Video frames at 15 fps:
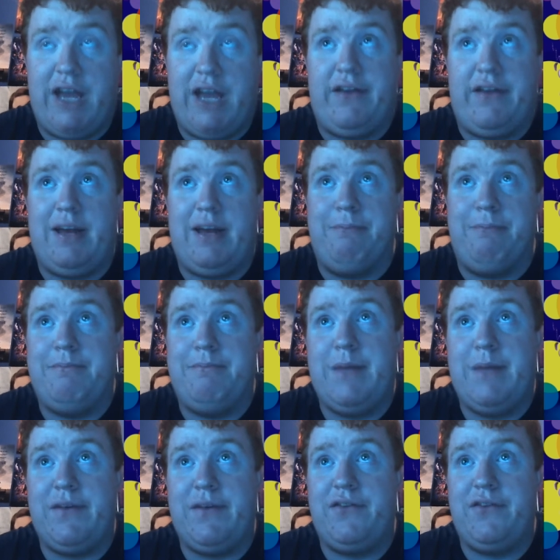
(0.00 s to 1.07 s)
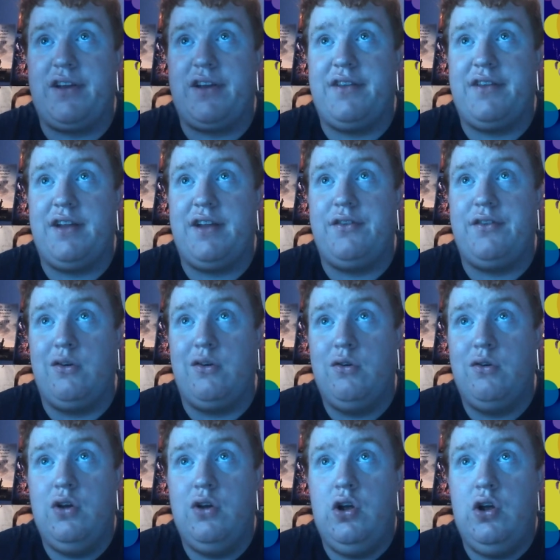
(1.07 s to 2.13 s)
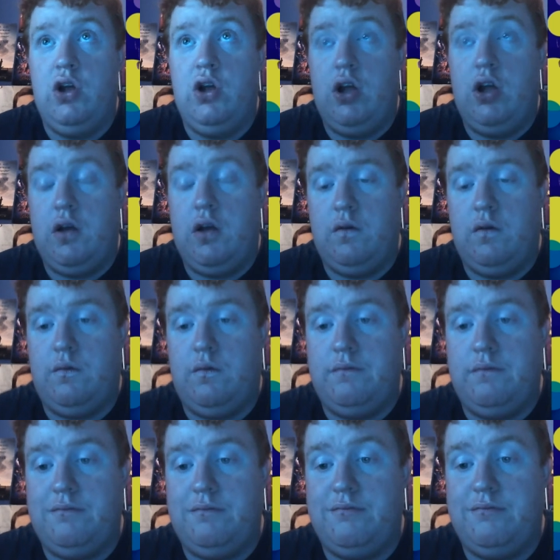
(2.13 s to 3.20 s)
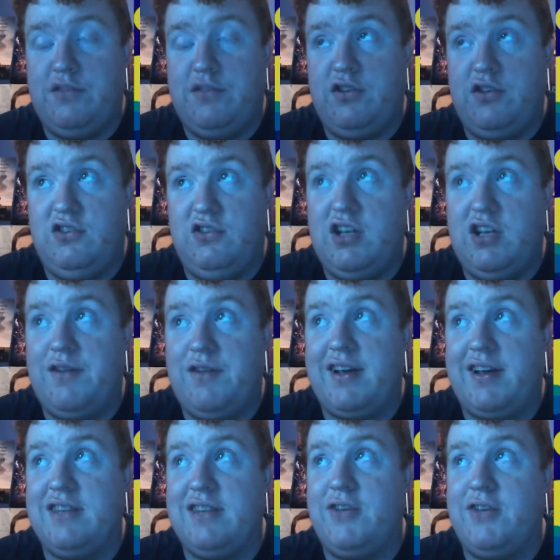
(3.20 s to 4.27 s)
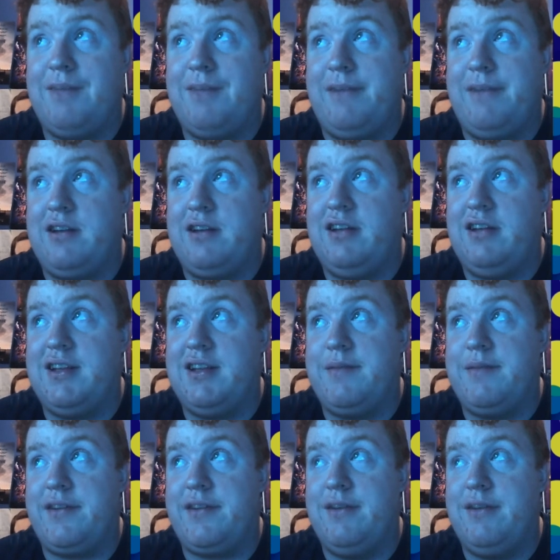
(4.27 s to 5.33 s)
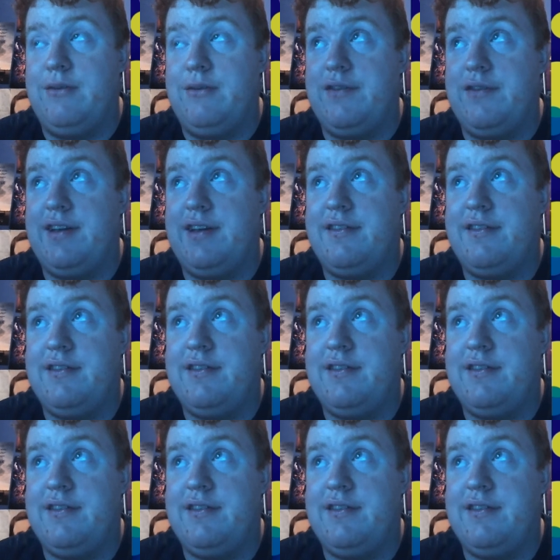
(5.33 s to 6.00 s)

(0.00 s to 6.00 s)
and I'm definitely very excited to do that ranking and look back at a lot of these Pixar movies.